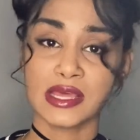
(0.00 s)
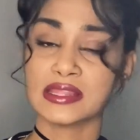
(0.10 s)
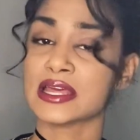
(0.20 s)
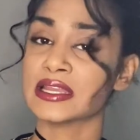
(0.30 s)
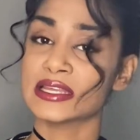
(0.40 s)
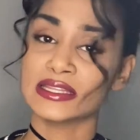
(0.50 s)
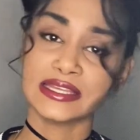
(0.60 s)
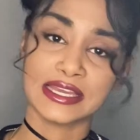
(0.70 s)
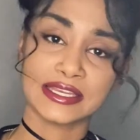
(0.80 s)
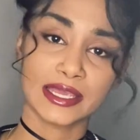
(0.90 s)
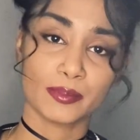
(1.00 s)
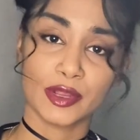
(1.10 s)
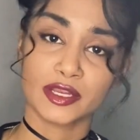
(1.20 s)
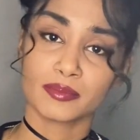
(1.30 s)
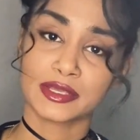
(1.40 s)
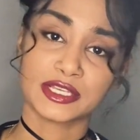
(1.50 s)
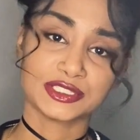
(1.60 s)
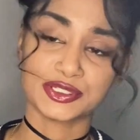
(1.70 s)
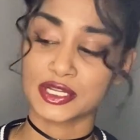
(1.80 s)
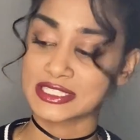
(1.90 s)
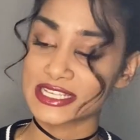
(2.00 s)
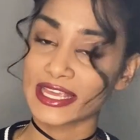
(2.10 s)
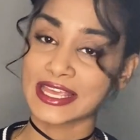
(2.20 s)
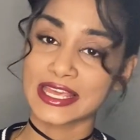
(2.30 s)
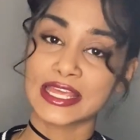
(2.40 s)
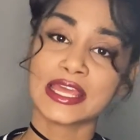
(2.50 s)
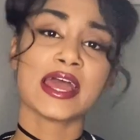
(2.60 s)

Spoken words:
and then in the end get pregnant because you're not taking it